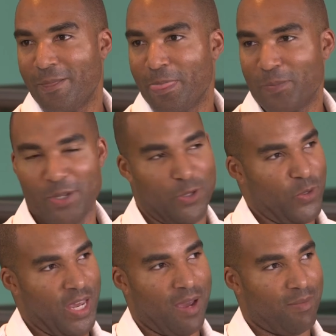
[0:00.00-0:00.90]
Right. You, know,
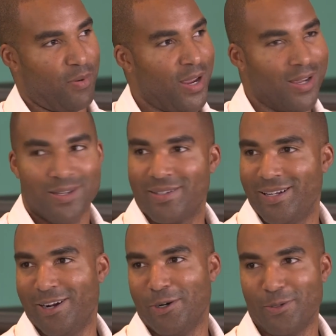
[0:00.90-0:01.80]
you can't break, you
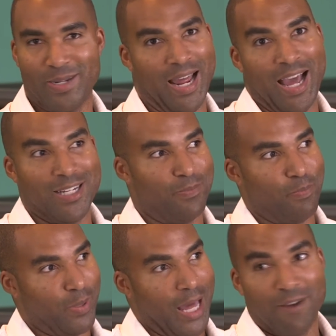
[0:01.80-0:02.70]
know, an ads
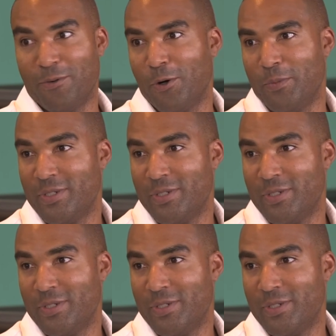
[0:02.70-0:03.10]
platform.